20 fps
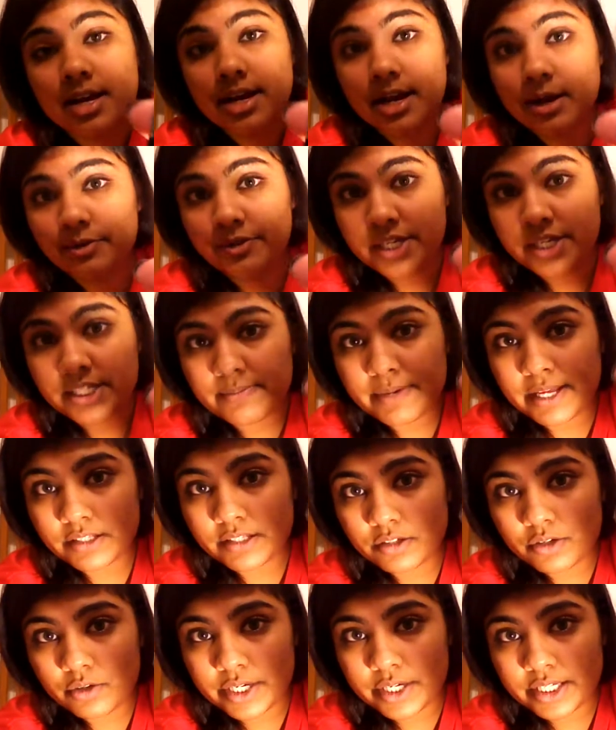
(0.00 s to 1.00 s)
Now this
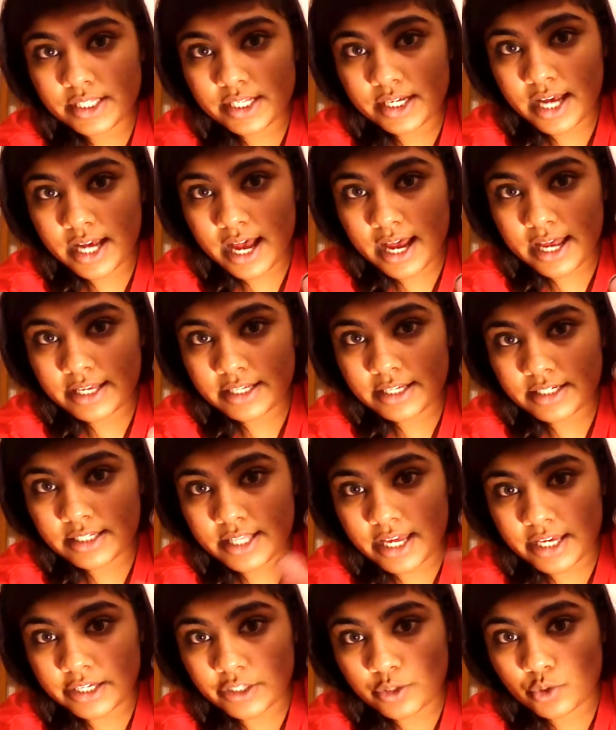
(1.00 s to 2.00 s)
pencil is the kind
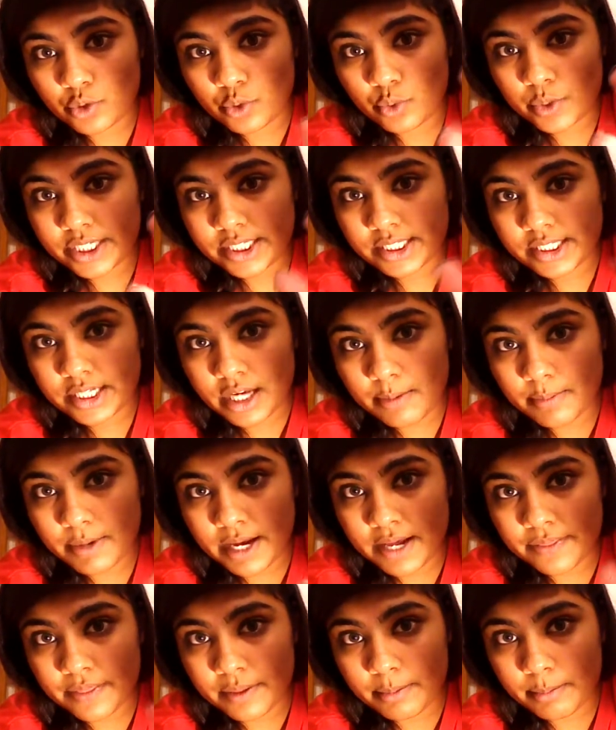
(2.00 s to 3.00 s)
that you twist up
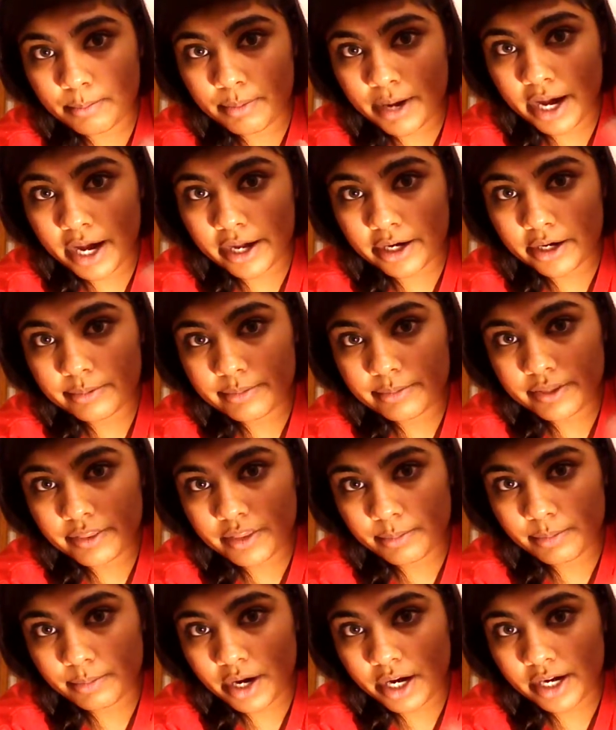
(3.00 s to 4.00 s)
at the bottom, and
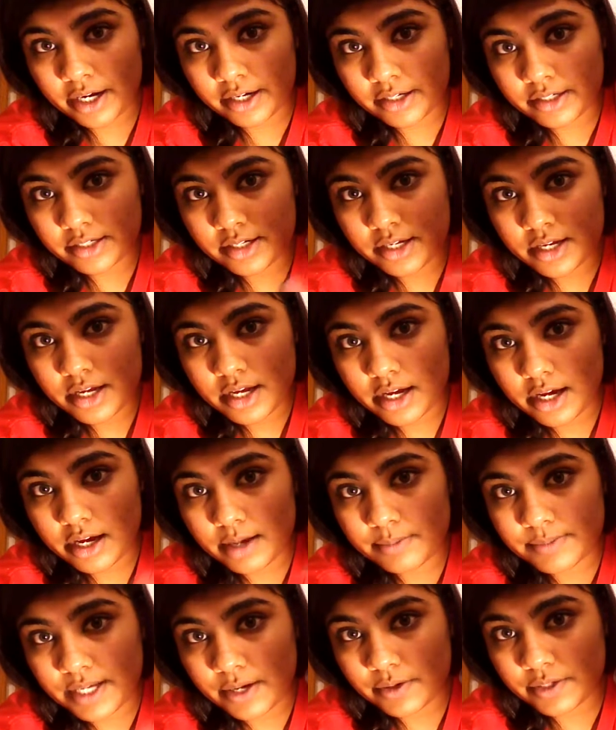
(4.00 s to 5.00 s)
the product
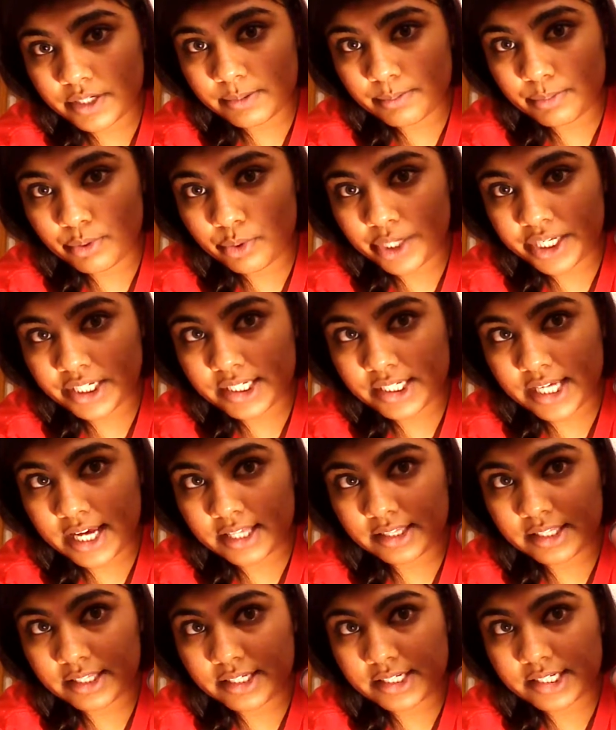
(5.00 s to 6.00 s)
comes out in a point
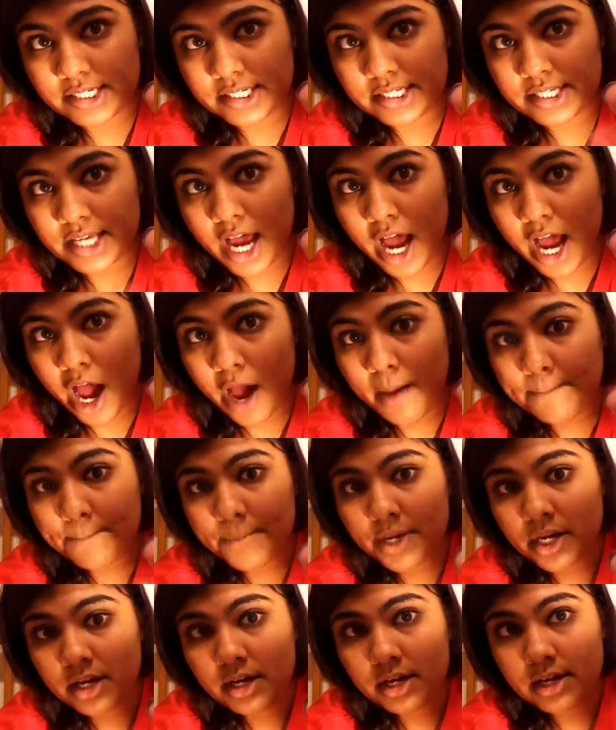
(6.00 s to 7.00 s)
at the
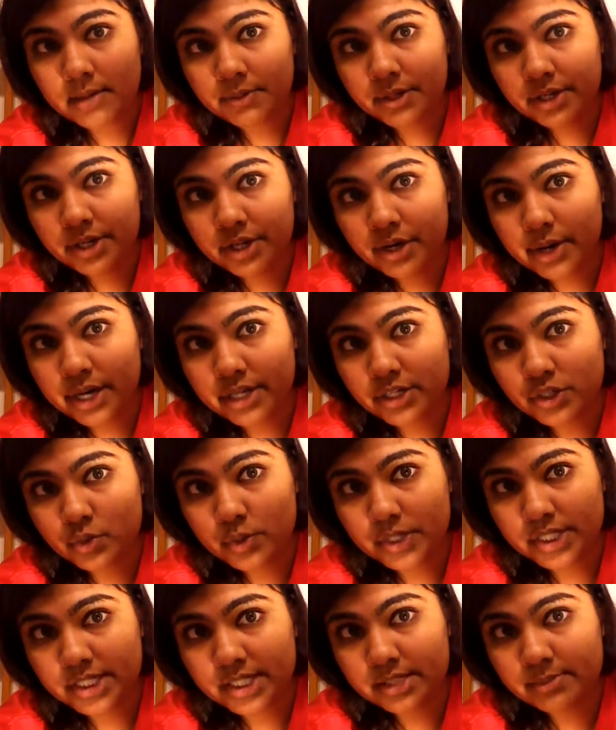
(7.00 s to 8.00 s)
top. I'm going to go ahead and
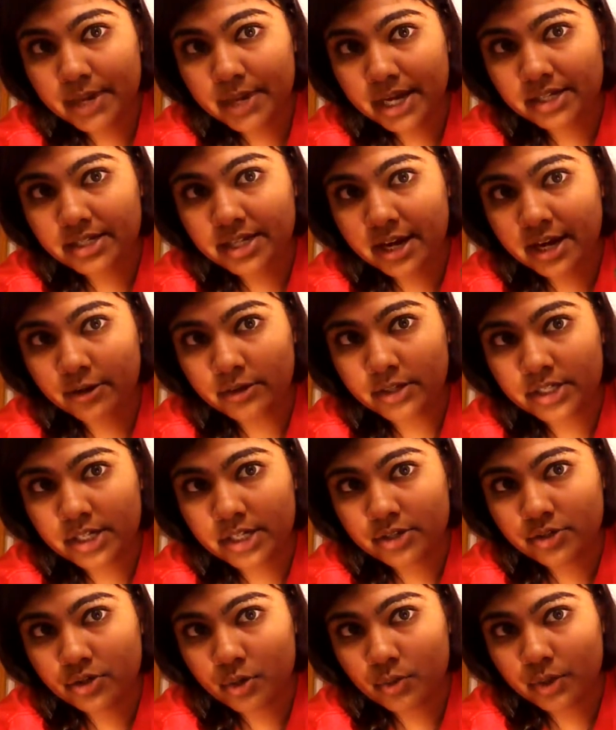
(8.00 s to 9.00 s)
twist this back down
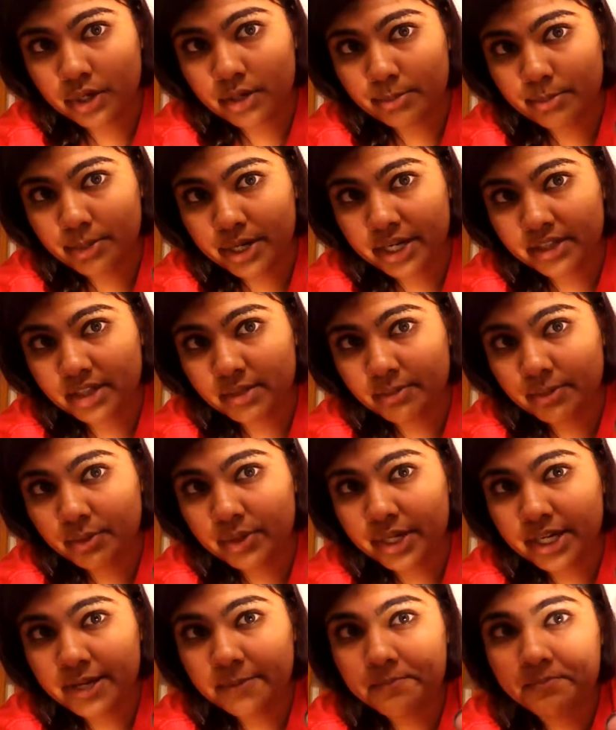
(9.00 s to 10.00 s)
because I don't want to break the
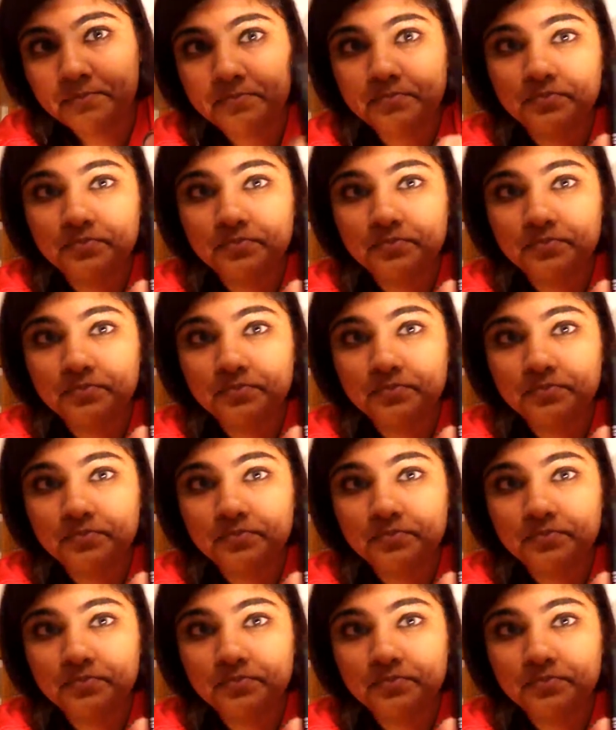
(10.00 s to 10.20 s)
point.